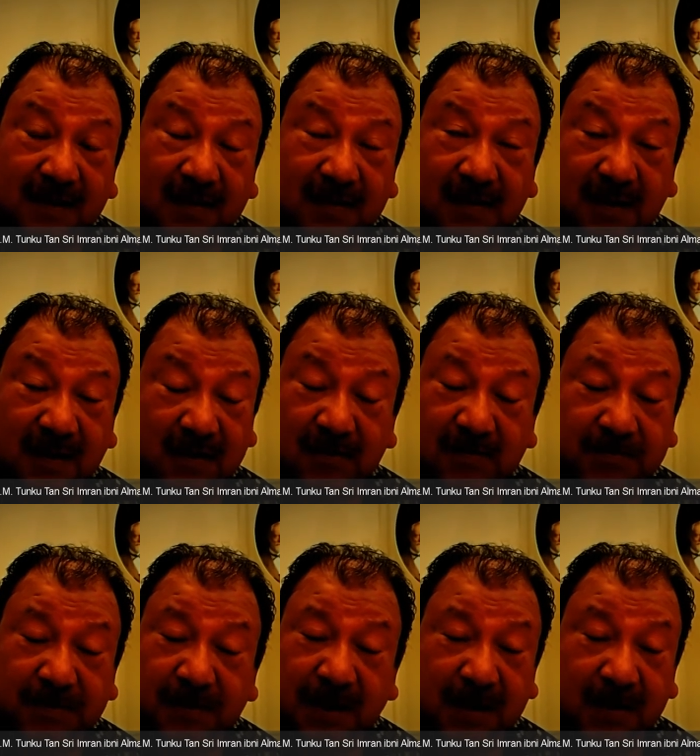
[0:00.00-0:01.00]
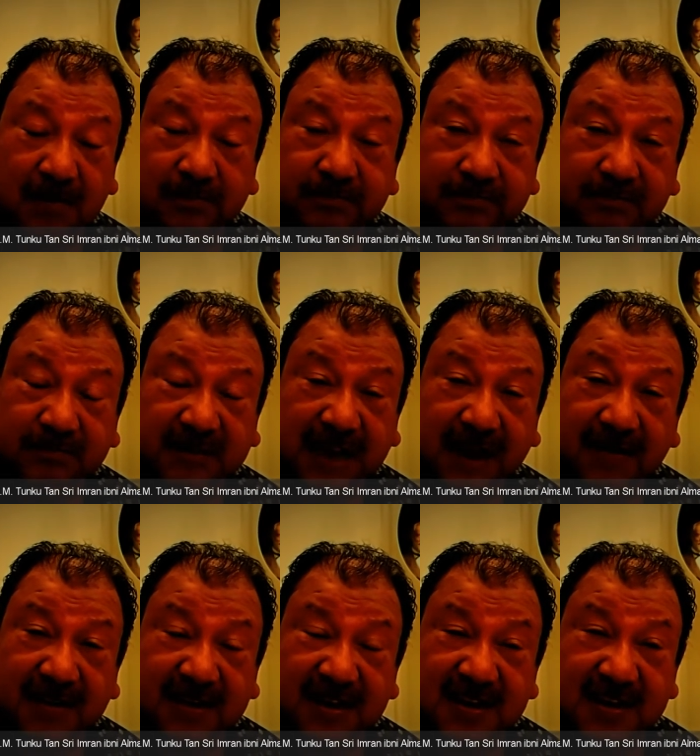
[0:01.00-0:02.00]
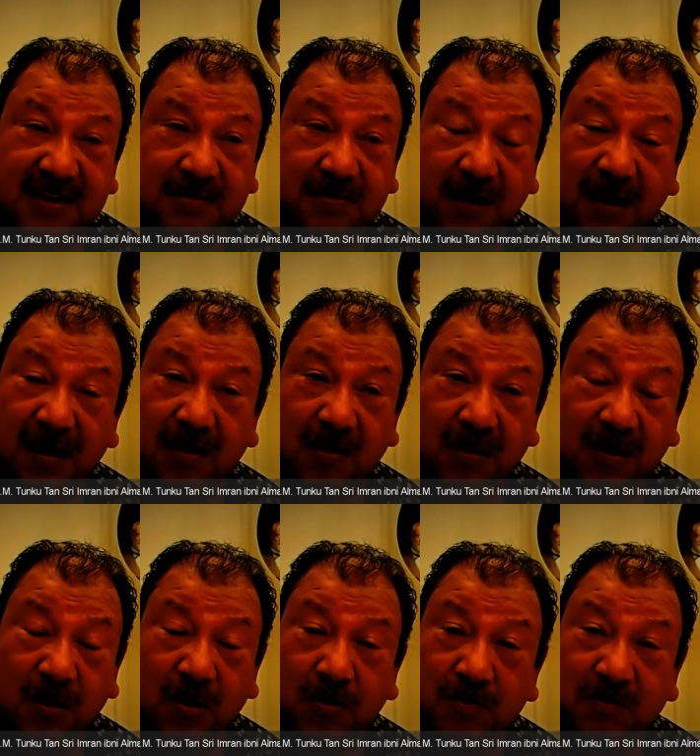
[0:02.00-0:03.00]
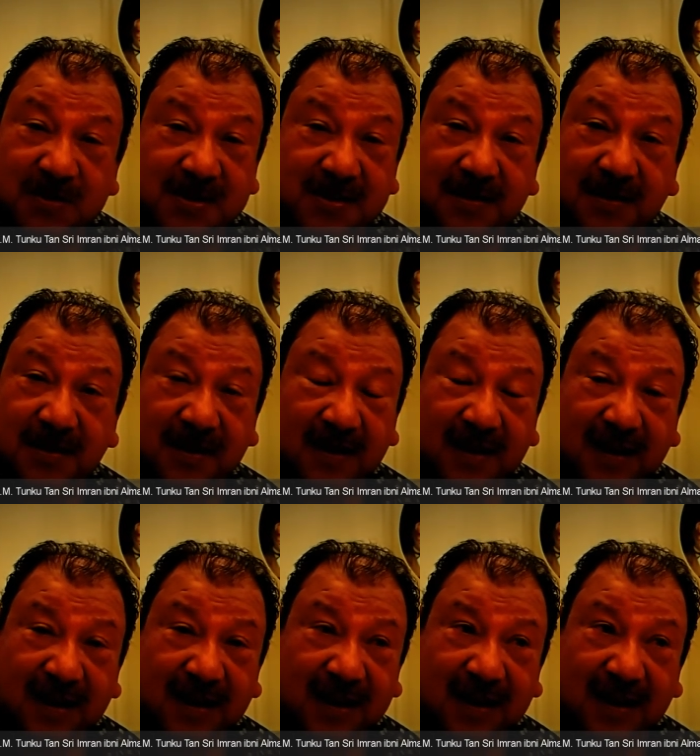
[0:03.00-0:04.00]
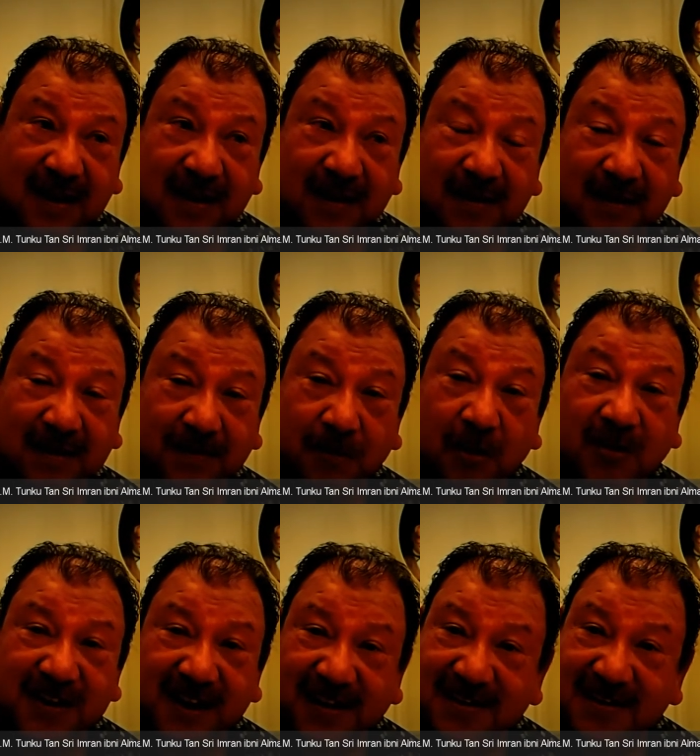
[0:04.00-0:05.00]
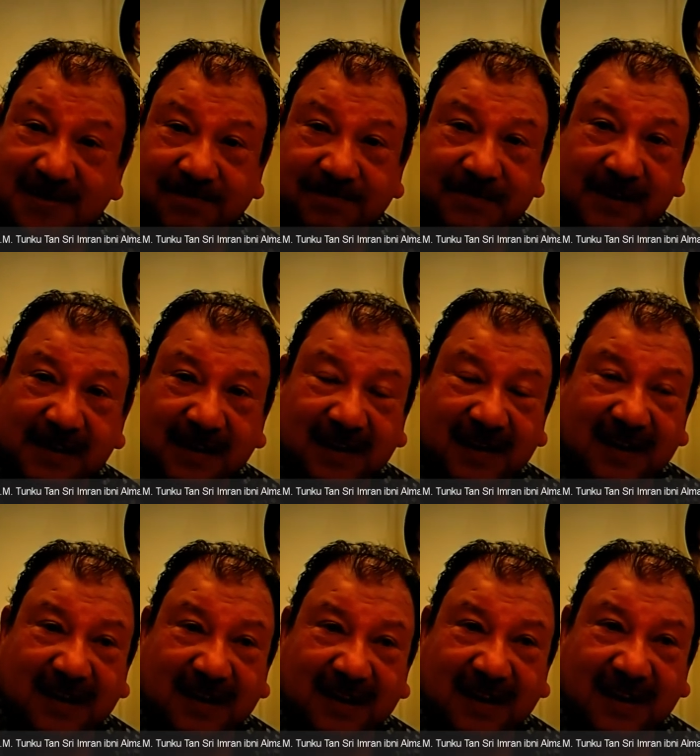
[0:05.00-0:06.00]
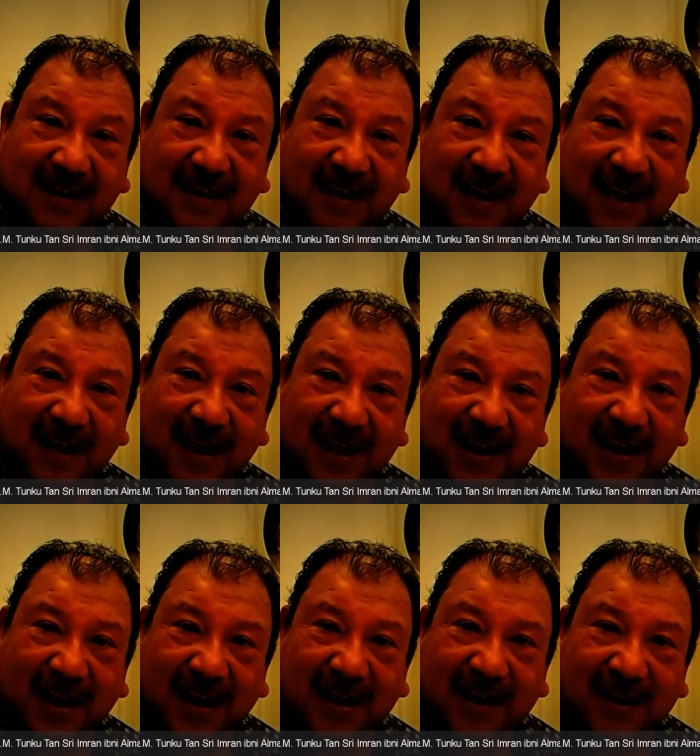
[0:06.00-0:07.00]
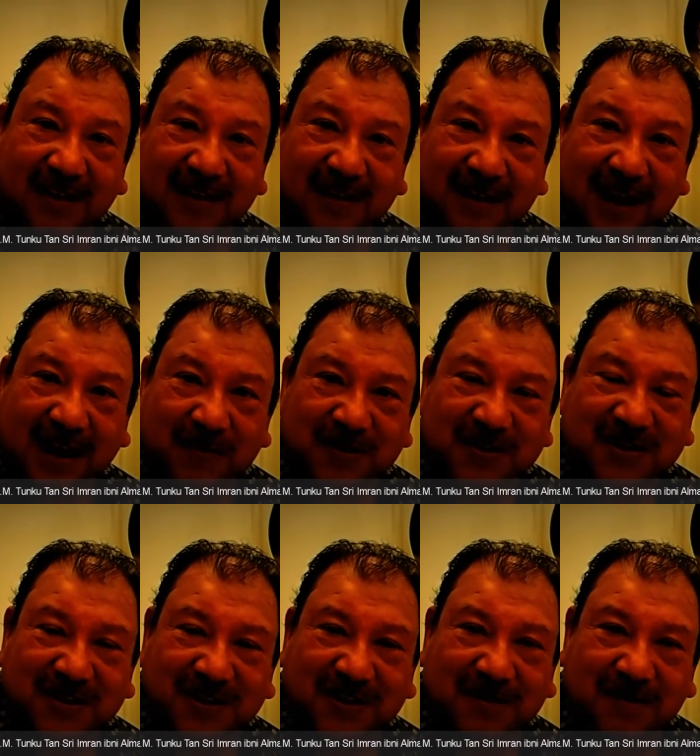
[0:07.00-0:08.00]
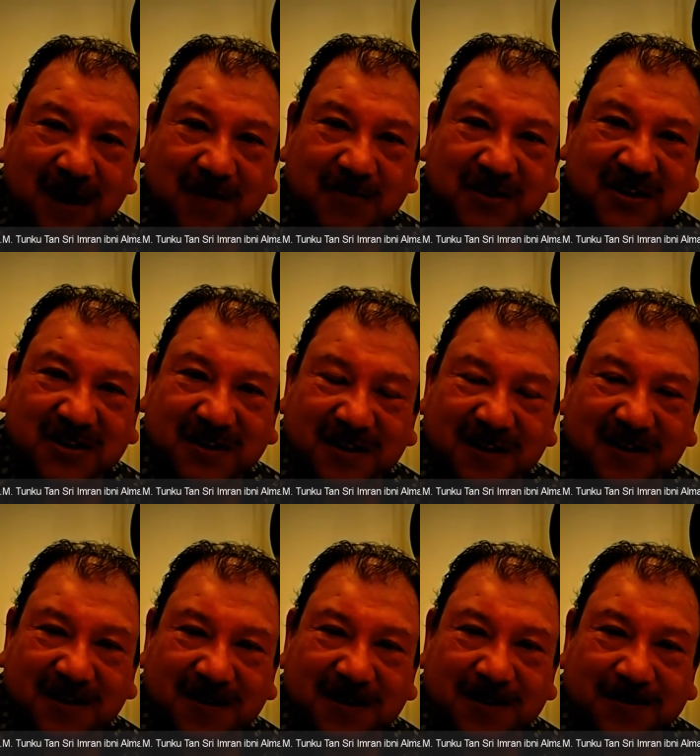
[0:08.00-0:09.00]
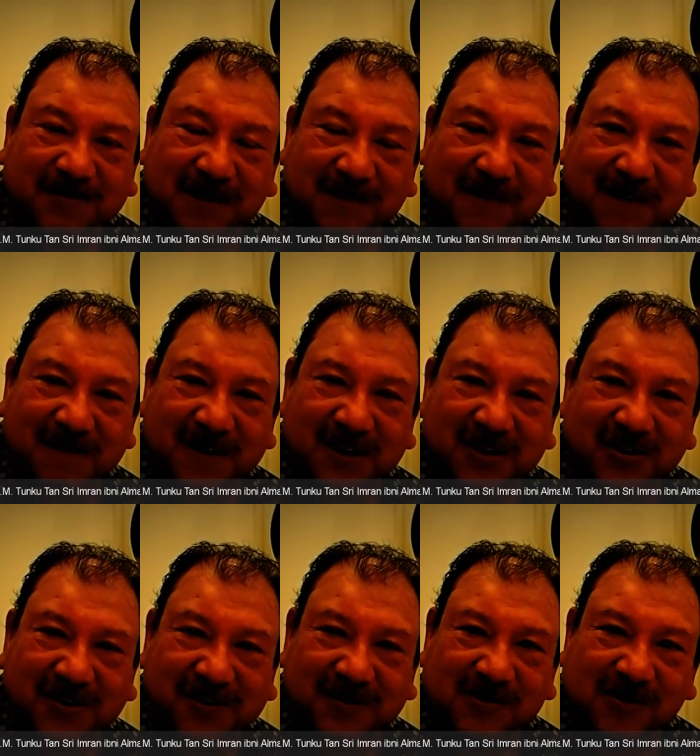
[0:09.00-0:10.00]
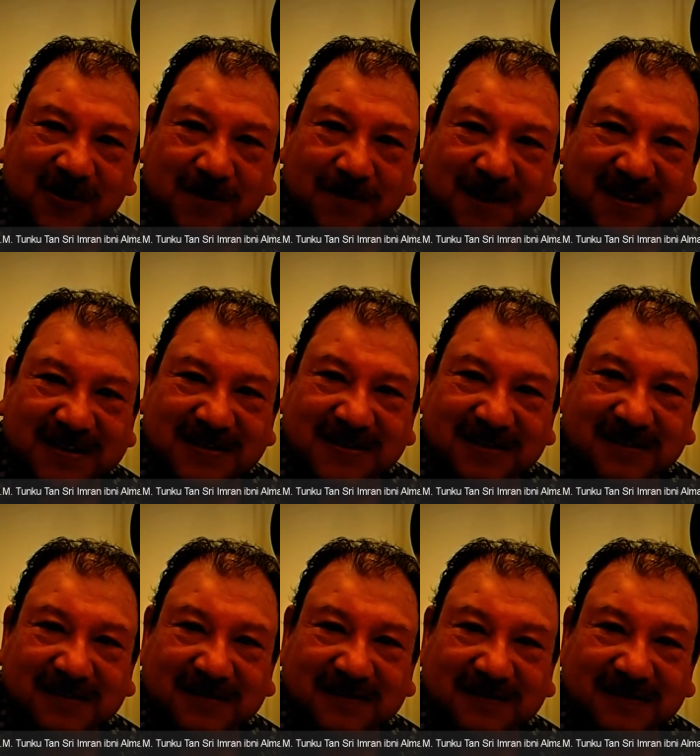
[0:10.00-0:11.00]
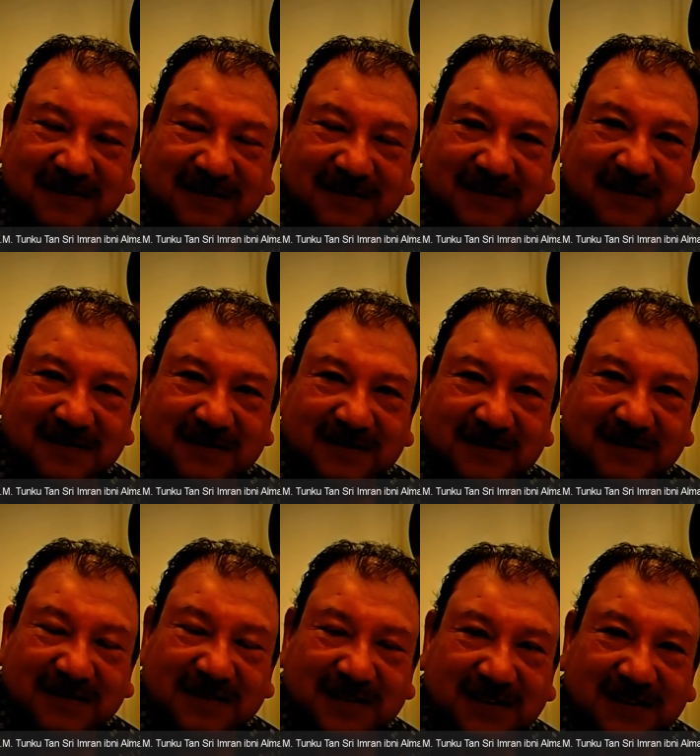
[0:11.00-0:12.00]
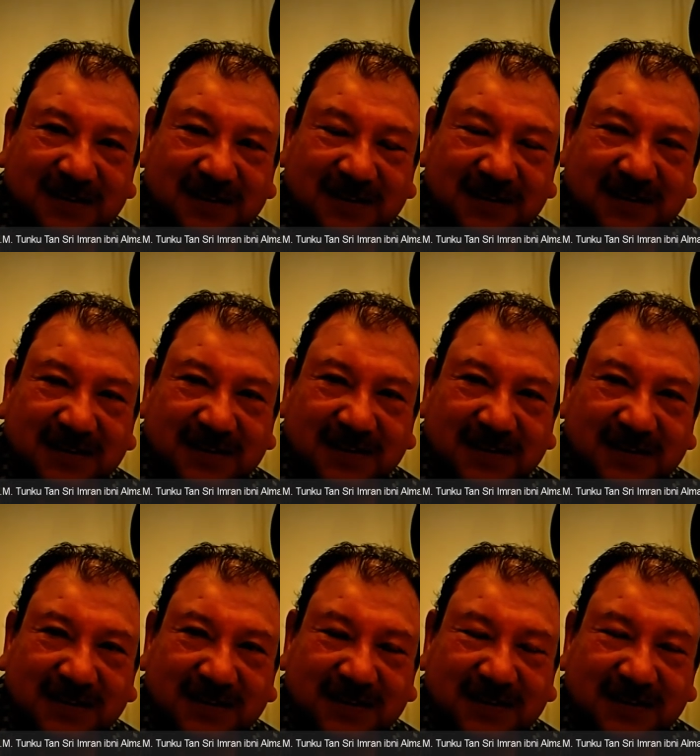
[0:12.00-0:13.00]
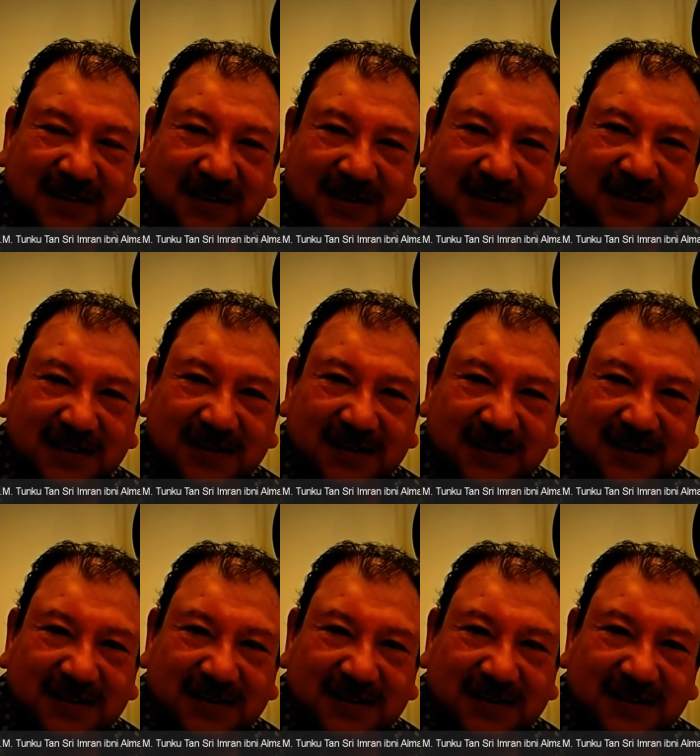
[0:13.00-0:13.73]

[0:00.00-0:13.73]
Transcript: you know, um, charities, uh, homes, uh, projects, uh, and, and I wish the I wish the um, the foundation all the best. Okay, Tan Sri, we are almost nearing the end of the year.